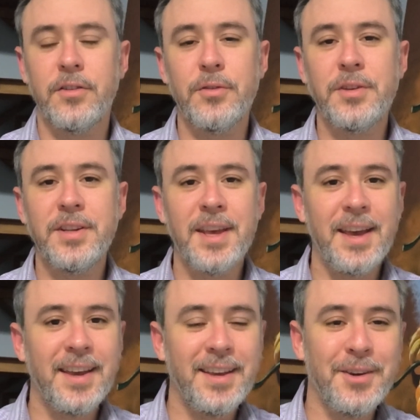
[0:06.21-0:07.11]
So
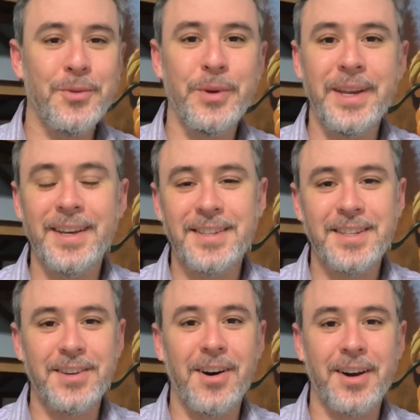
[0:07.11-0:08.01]
today we get
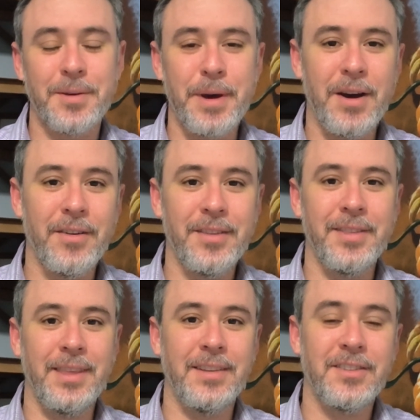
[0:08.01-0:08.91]
to talk about
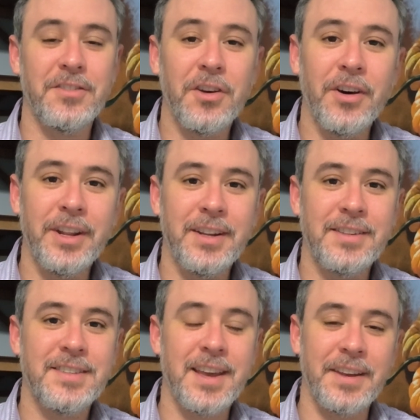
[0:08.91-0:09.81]
the
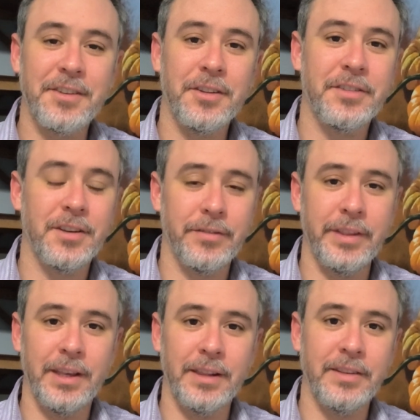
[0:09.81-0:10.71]
sonnet cycles
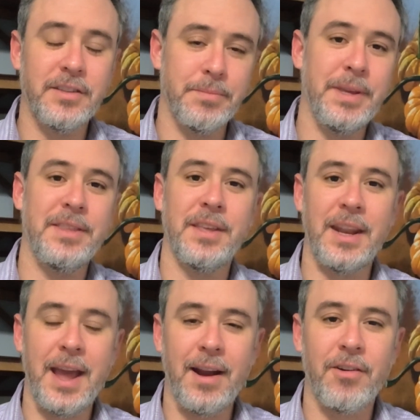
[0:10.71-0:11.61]
of the
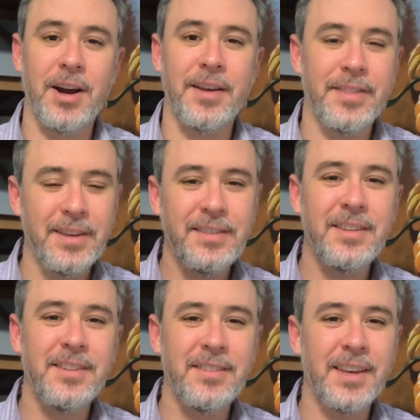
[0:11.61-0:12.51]
Elizabethan era. This
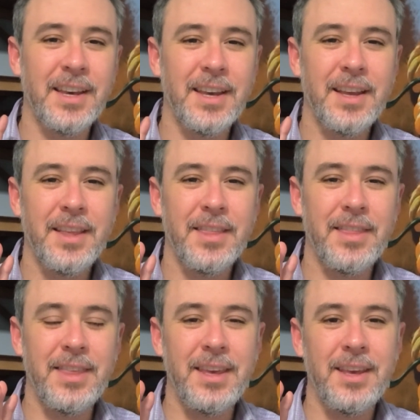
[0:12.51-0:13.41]
is
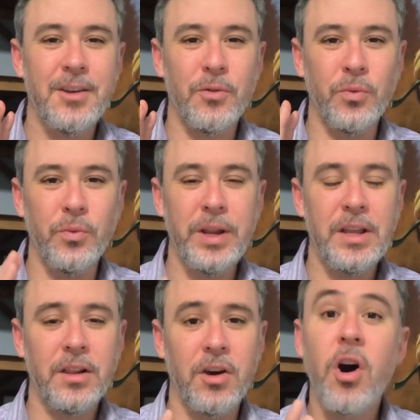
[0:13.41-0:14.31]
the
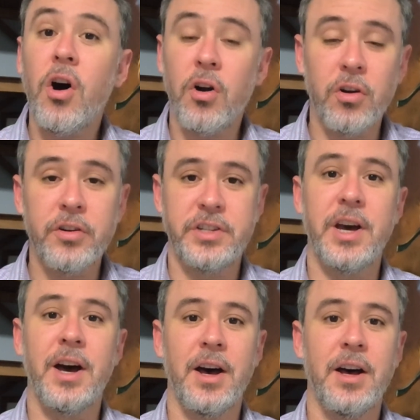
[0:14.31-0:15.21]
real heart
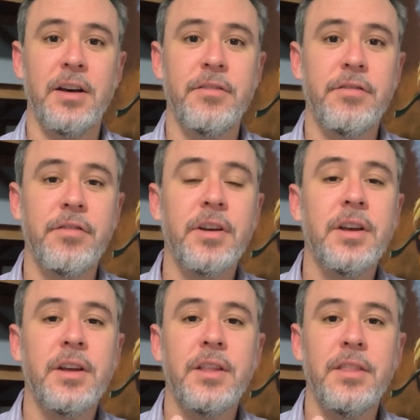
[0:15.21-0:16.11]
of
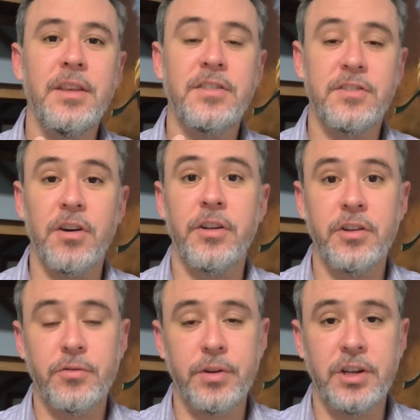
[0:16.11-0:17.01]
the
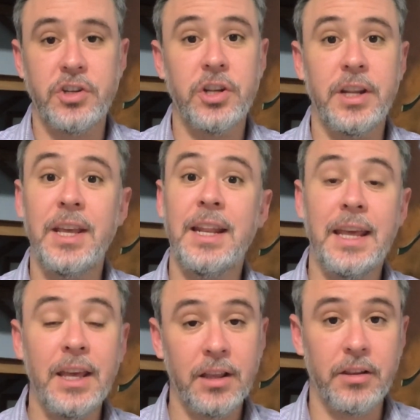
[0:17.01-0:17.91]
sonnet tradition in
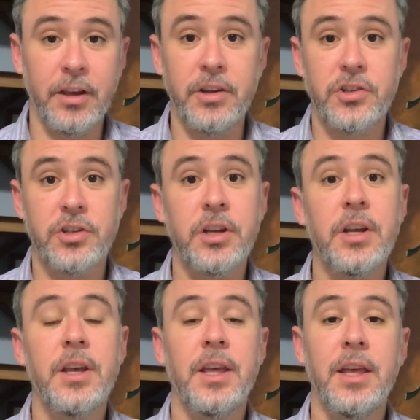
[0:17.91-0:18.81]
English
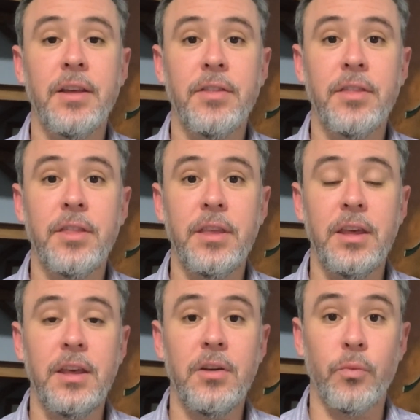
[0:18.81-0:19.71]
in
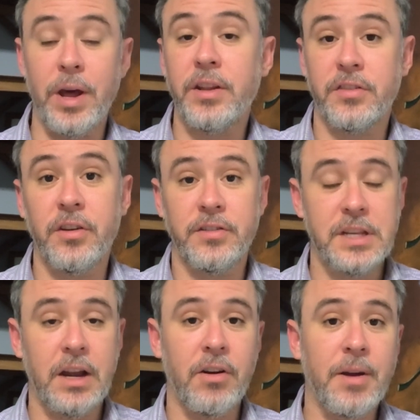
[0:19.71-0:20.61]
the Renaissance
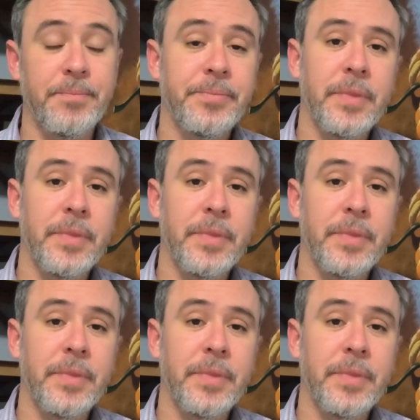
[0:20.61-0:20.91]
era.